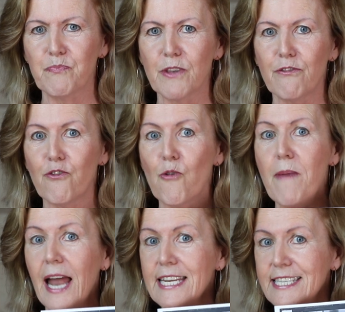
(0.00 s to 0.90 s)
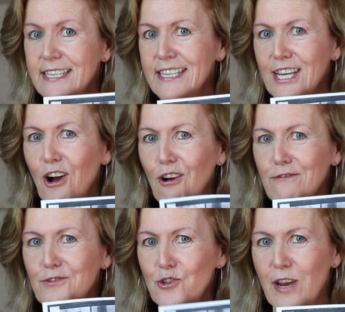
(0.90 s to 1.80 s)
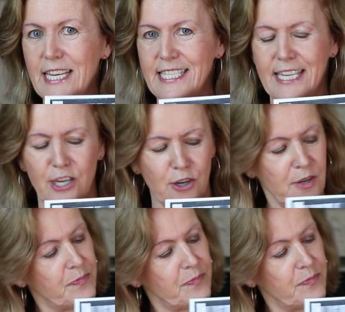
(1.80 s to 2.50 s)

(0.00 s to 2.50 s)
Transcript: formality of dress here.